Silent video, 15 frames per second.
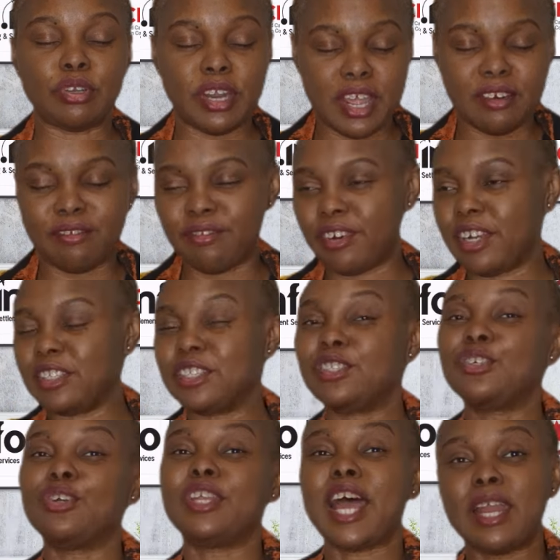learn French.
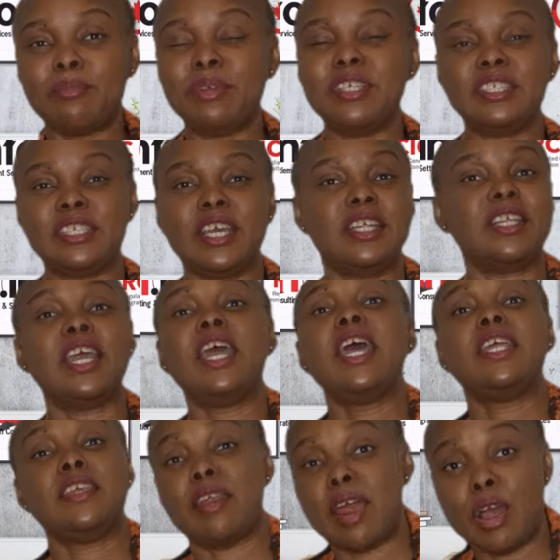So that being said,
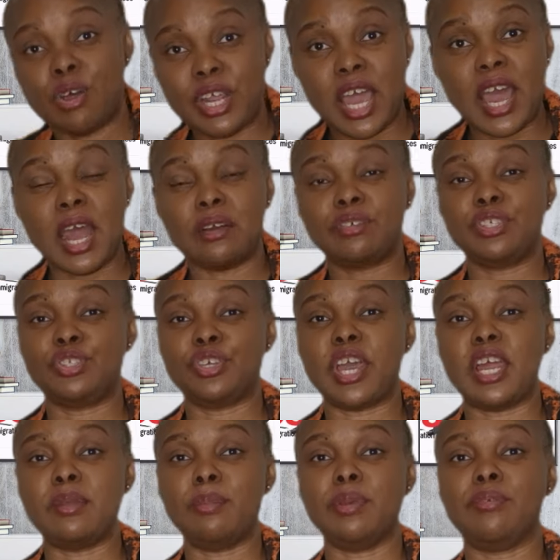there are other countries you
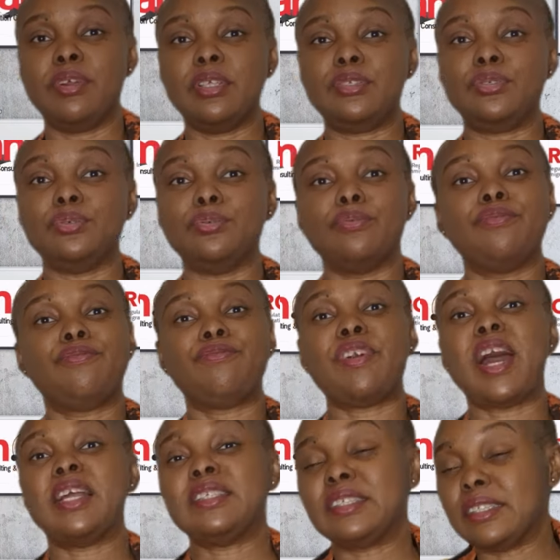can immigrate to.
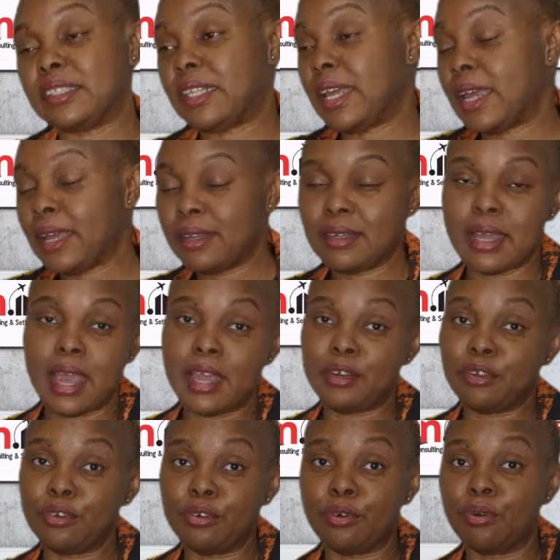France is there. I
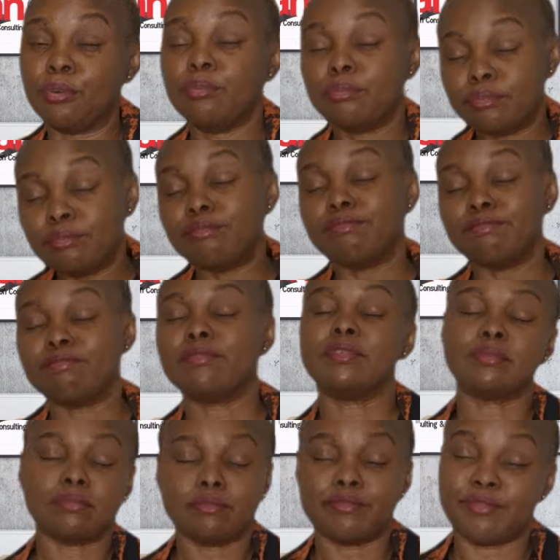don't know
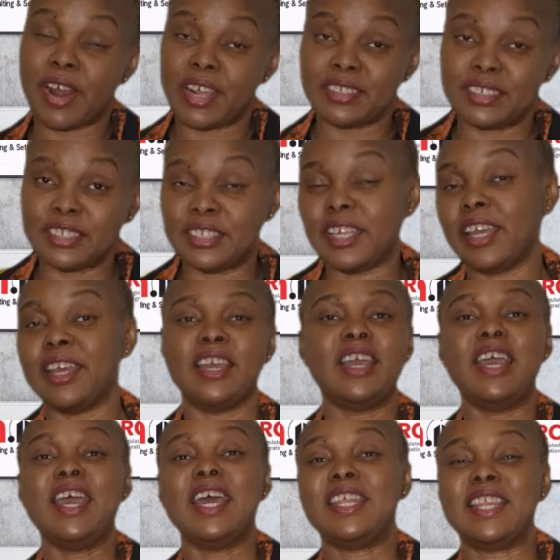France is there,
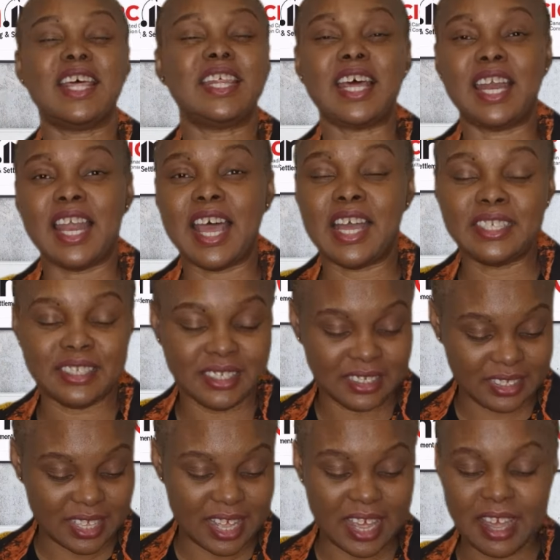Netherlands
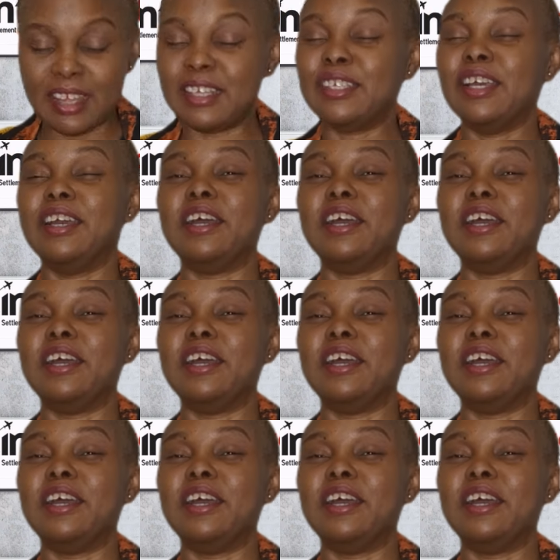is there,